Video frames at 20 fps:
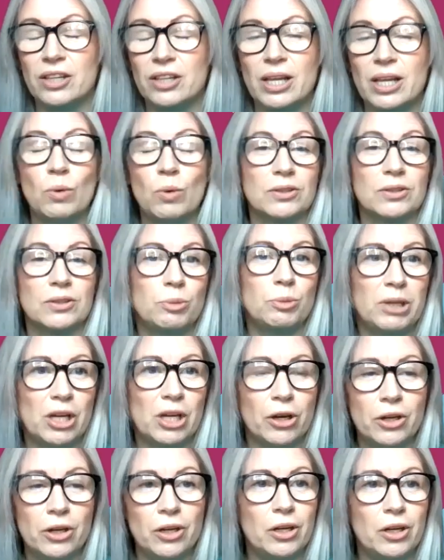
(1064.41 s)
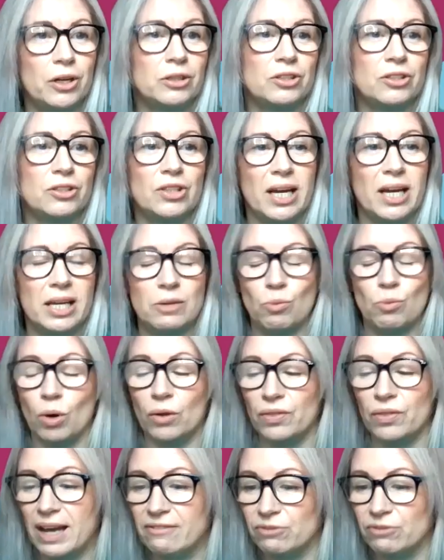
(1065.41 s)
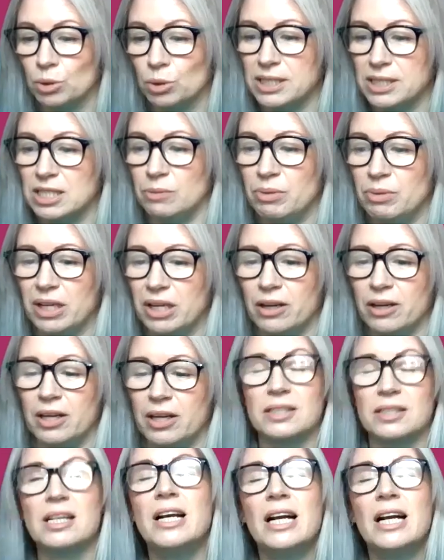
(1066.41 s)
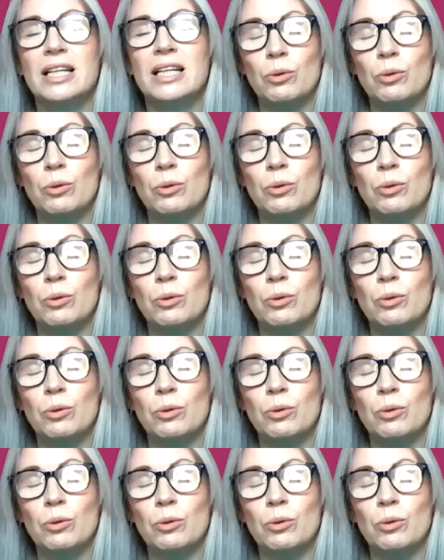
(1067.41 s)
They want to be heard. They want their voice to be heard.